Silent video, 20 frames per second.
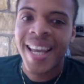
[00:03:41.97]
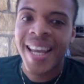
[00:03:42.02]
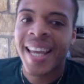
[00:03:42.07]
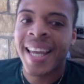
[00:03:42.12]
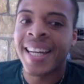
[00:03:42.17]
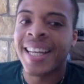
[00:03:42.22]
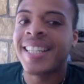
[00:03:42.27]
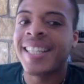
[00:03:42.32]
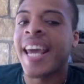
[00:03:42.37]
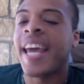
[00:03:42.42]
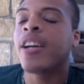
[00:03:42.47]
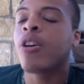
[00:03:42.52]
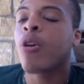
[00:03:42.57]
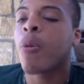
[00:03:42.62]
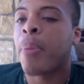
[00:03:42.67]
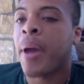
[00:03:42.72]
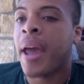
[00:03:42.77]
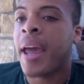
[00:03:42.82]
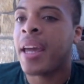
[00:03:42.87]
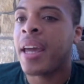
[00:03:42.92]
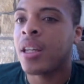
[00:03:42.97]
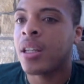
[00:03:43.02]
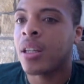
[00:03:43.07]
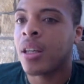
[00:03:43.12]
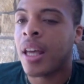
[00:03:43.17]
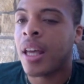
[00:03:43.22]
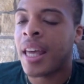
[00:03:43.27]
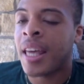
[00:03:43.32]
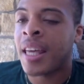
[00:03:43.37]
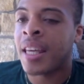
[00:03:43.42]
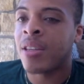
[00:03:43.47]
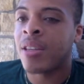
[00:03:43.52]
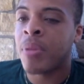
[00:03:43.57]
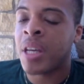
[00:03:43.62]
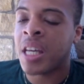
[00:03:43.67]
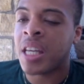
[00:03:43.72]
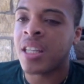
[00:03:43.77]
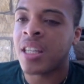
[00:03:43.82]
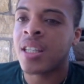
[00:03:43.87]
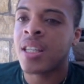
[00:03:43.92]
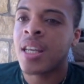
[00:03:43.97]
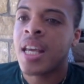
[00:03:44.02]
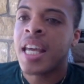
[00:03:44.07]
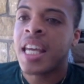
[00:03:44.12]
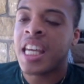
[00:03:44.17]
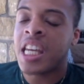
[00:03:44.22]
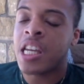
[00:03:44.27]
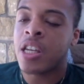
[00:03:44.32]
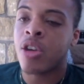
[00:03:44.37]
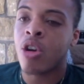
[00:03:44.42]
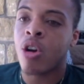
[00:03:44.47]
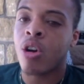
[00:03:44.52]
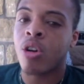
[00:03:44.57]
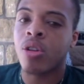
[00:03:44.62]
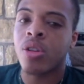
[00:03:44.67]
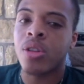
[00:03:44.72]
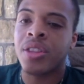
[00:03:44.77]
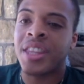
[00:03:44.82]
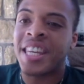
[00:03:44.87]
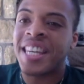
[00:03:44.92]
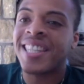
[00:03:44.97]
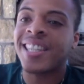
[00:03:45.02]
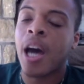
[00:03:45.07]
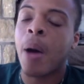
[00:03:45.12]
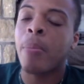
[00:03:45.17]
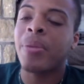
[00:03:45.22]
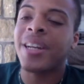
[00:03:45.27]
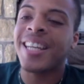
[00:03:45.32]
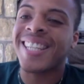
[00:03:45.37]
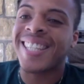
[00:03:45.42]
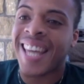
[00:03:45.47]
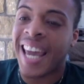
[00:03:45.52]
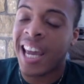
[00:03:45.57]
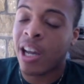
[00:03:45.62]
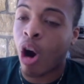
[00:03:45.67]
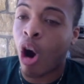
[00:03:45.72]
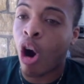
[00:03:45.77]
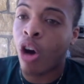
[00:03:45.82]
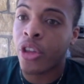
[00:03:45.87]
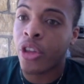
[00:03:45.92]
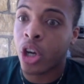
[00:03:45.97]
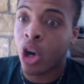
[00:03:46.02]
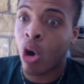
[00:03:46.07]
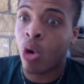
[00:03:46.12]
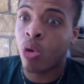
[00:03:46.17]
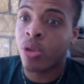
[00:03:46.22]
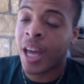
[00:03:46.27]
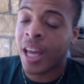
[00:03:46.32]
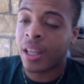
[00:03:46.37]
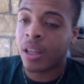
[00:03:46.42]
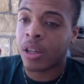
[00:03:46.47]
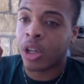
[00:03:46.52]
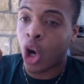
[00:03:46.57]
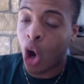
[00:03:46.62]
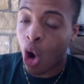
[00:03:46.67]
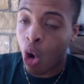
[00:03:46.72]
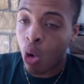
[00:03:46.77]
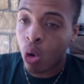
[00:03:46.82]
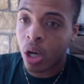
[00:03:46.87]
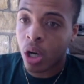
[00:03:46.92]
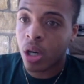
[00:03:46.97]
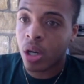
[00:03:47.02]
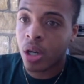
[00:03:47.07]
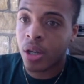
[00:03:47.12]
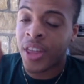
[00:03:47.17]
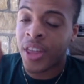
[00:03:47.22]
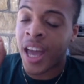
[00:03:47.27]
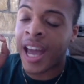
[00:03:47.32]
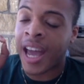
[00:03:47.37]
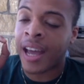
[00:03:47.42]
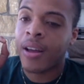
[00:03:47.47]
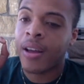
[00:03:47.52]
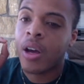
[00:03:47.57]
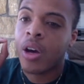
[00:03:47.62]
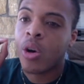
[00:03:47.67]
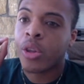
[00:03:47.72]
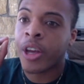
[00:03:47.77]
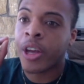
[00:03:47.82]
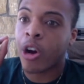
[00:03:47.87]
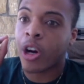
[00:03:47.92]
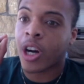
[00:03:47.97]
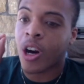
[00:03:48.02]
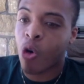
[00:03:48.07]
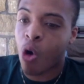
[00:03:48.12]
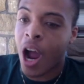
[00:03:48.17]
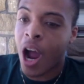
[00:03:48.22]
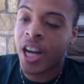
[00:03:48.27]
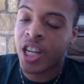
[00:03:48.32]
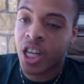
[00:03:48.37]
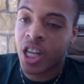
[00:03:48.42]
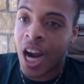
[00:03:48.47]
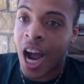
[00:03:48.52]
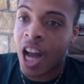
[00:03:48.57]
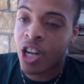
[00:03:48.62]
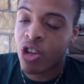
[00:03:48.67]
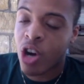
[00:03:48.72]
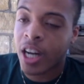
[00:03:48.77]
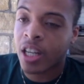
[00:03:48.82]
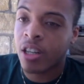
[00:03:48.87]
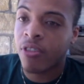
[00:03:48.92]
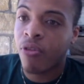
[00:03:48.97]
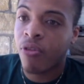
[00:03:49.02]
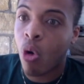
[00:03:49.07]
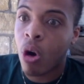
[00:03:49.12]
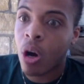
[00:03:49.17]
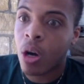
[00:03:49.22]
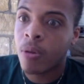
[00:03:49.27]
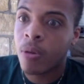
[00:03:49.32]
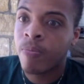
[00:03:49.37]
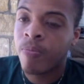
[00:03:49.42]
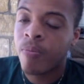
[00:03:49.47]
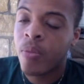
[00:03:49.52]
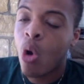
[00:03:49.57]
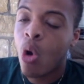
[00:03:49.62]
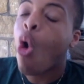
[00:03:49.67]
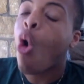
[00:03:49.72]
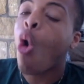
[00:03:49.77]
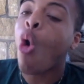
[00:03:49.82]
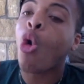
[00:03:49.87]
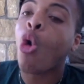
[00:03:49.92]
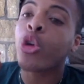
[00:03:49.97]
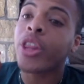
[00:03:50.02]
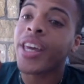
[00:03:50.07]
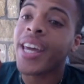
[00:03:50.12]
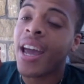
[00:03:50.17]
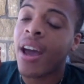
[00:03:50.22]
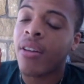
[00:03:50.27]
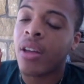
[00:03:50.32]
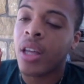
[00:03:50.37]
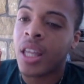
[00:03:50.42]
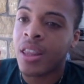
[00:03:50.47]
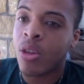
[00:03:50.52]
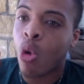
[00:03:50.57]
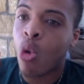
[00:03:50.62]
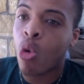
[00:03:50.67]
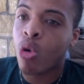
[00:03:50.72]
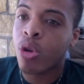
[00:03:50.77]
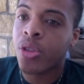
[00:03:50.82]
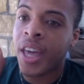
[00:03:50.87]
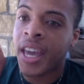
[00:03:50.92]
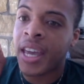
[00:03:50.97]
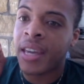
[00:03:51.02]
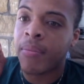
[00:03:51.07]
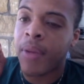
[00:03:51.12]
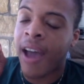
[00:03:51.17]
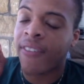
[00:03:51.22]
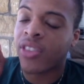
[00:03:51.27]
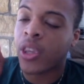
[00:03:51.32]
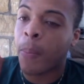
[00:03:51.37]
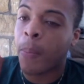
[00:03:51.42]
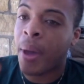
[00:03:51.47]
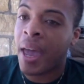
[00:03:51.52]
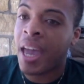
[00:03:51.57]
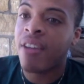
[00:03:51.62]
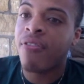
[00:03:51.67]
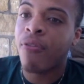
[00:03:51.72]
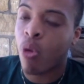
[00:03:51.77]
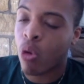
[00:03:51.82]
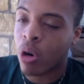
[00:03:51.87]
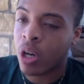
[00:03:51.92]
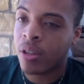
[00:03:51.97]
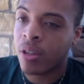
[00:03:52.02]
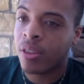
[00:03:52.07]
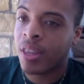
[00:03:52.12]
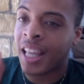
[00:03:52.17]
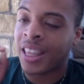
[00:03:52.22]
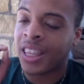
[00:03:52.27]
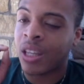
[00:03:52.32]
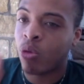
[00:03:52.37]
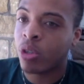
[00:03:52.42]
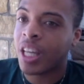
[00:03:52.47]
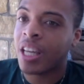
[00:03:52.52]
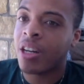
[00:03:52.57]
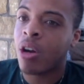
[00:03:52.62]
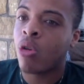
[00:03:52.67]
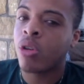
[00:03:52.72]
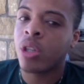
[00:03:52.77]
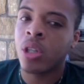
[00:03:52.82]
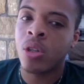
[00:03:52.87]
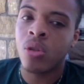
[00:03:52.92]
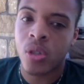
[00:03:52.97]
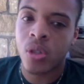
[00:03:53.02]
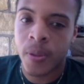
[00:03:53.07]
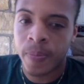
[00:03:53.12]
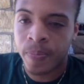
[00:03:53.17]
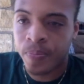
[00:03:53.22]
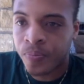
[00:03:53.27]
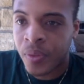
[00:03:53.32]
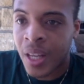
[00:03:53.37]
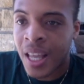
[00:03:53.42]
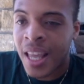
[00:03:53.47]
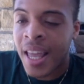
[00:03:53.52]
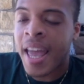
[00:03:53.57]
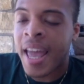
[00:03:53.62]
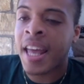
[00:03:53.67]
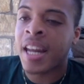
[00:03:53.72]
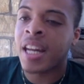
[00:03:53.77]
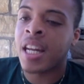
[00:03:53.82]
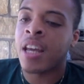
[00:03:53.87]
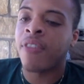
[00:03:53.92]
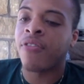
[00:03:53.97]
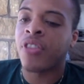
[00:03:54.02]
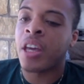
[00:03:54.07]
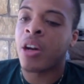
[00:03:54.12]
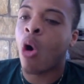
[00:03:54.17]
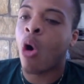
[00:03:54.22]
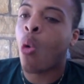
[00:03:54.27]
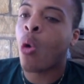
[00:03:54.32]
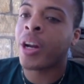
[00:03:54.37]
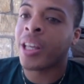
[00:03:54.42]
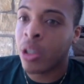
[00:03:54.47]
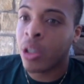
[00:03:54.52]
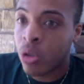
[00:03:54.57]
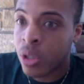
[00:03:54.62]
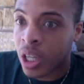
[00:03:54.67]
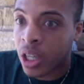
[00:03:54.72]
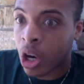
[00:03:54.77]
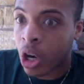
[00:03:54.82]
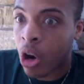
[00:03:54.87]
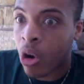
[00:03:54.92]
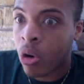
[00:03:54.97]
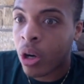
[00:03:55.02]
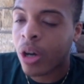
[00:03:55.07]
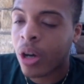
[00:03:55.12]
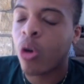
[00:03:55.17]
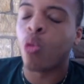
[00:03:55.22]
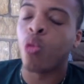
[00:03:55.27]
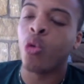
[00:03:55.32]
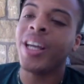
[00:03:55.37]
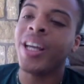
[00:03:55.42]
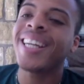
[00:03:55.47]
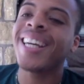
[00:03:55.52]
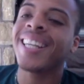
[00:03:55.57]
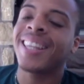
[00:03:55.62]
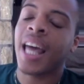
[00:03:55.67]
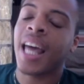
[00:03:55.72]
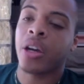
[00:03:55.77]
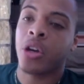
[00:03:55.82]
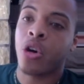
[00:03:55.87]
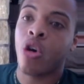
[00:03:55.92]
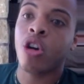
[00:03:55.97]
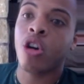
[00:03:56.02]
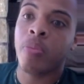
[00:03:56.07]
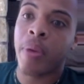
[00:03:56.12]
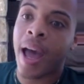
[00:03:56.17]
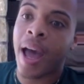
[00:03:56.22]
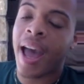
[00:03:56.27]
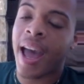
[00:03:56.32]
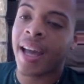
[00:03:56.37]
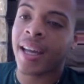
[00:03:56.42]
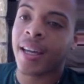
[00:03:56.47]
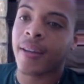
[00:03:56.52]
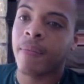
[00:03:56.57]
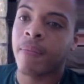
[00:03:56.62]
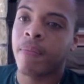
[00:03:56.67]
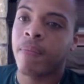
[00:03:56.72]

And a take or pay, it means either these companies take all the coke that they're contracted for, or they have to pay for it what they don't use. And if they don't want to use the coke, we get that coke back,